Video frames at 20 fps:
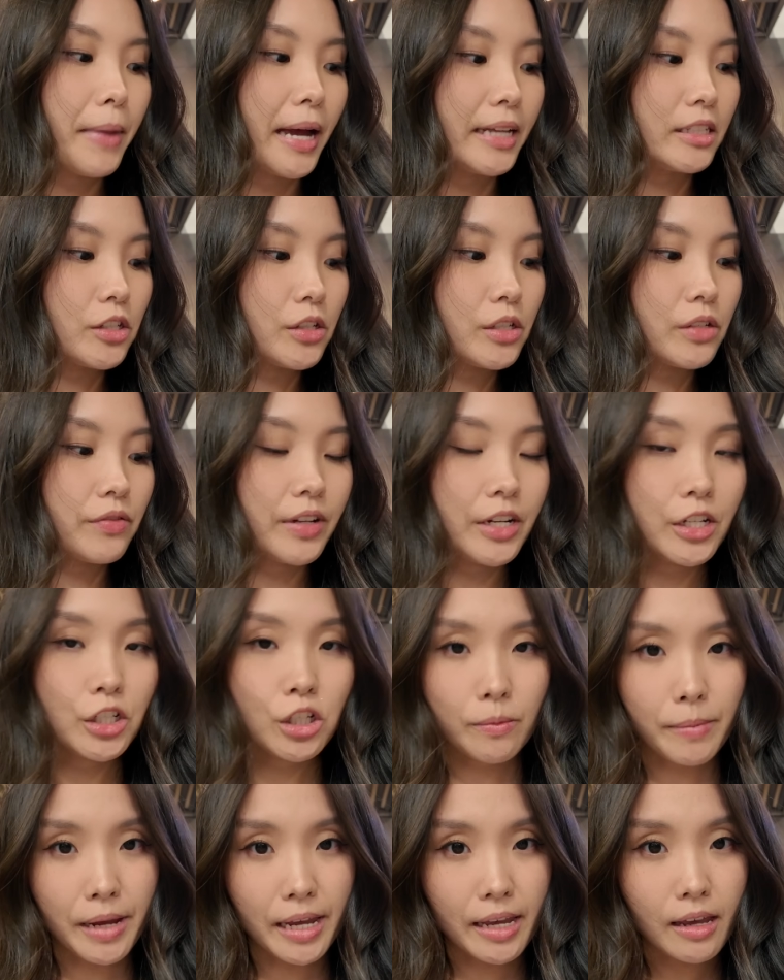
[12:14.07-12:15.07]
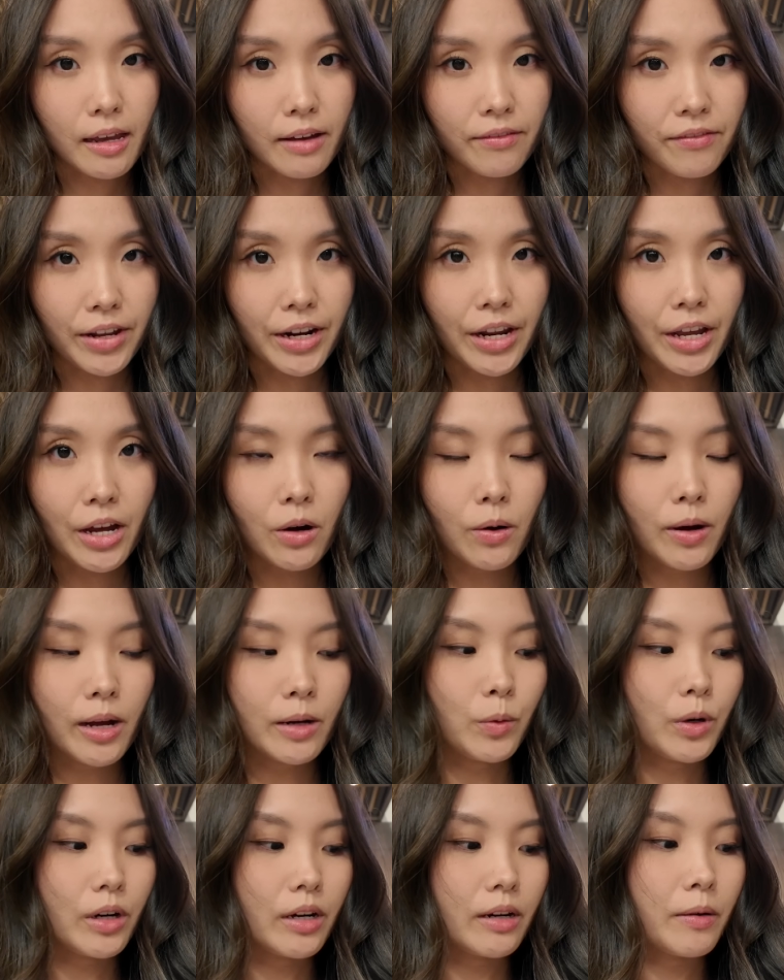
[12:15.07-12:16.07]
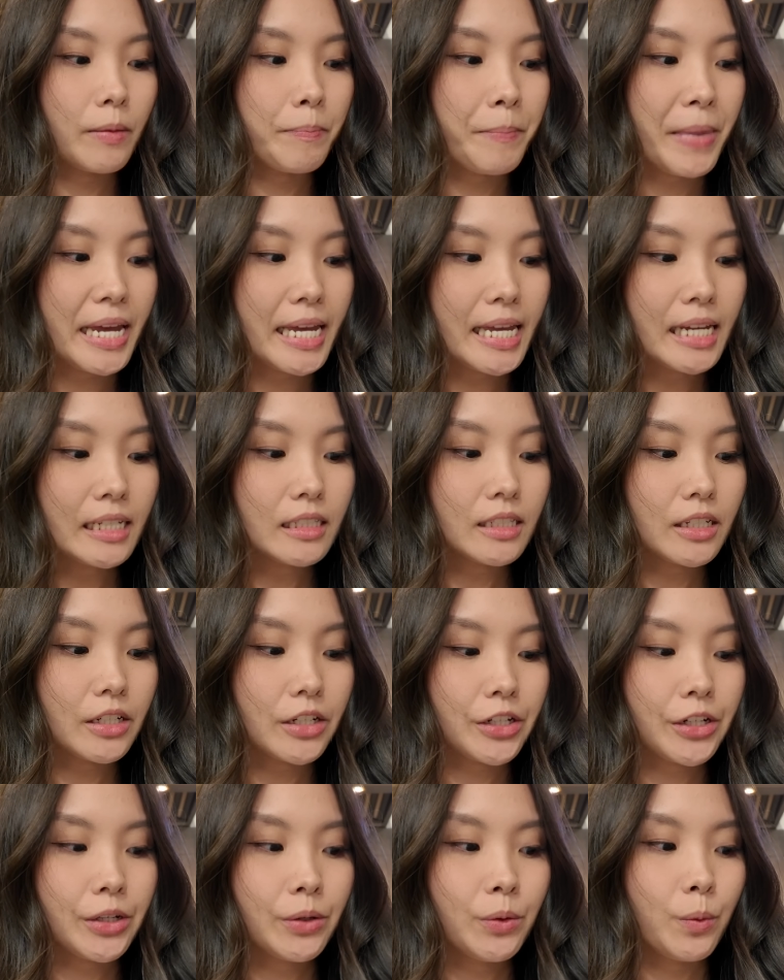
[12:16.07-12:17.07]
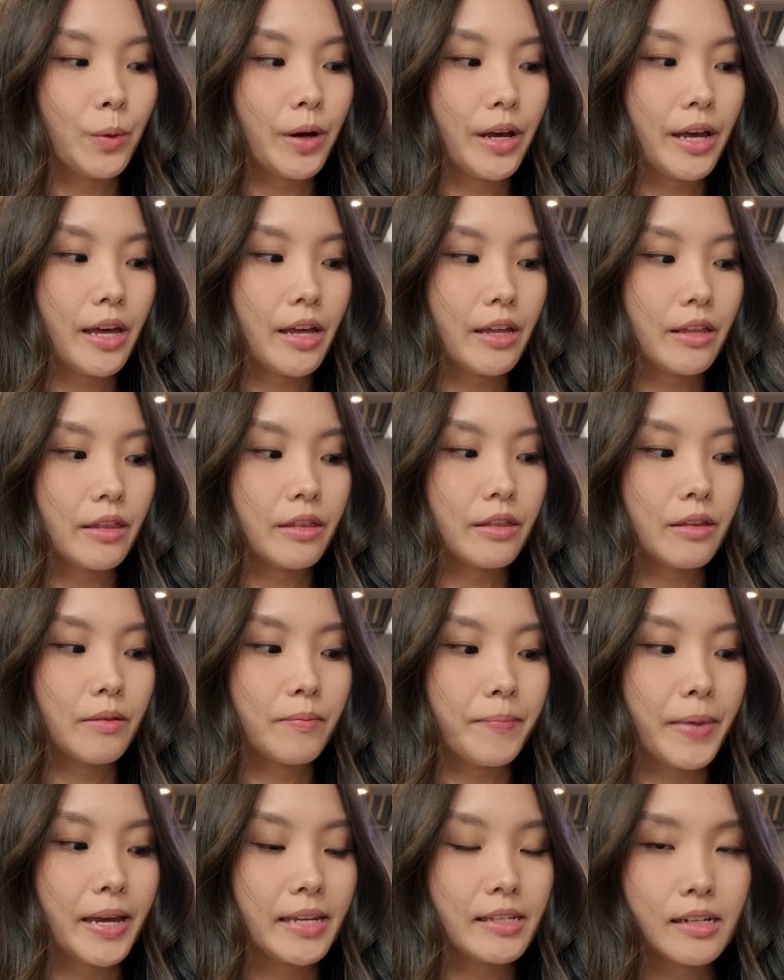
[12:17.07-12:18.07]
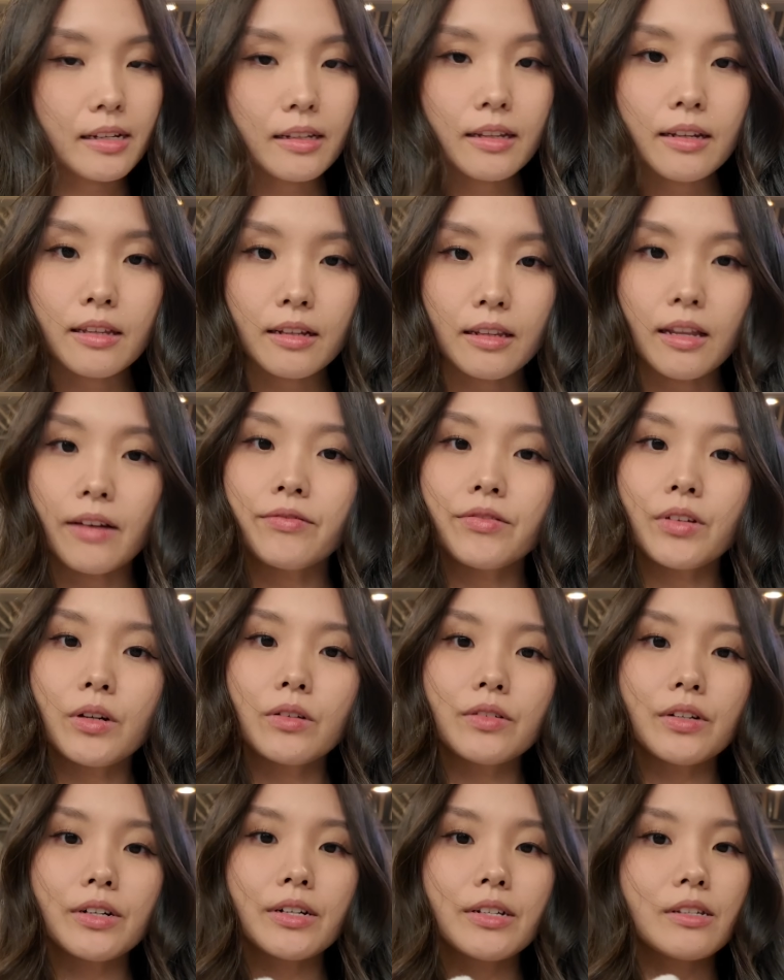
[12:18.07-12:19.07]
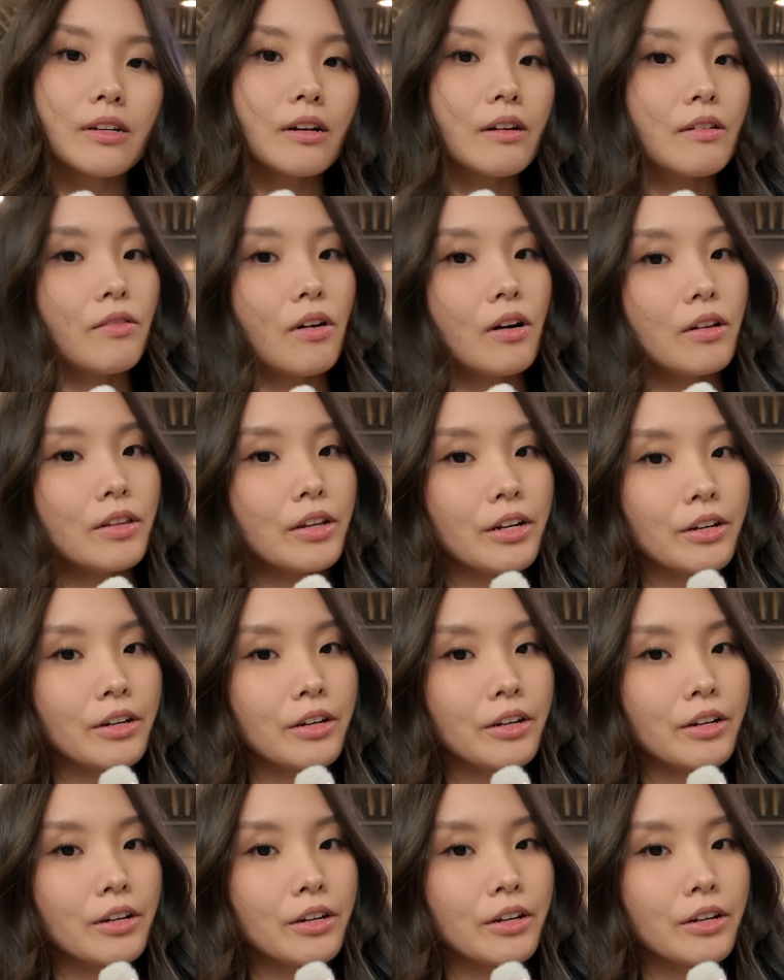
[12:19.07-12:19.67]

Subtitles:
Matt just finished making a video and we're making dinner with basically the leftovers of all the